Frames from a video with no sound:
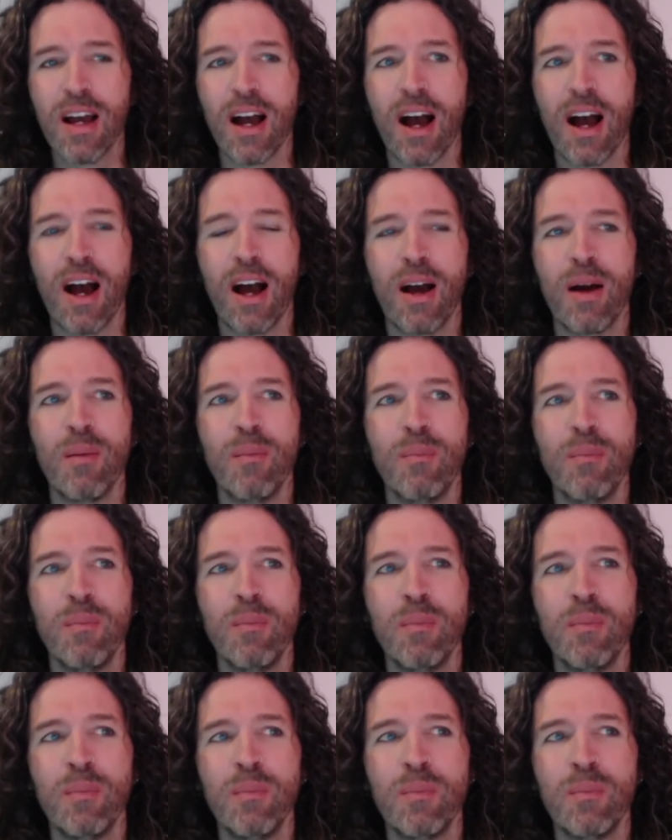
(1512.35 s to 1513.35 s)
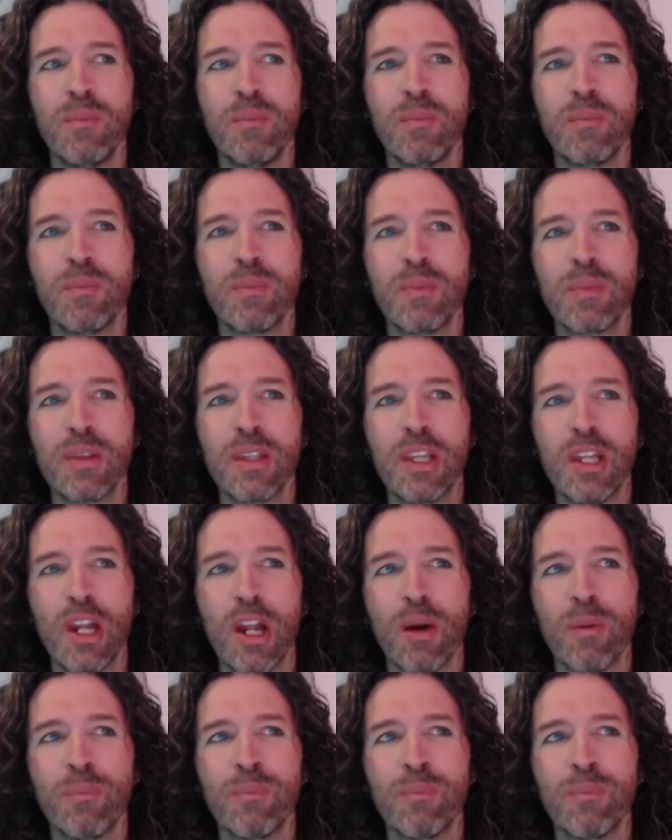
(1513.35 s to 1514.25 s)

um, you know.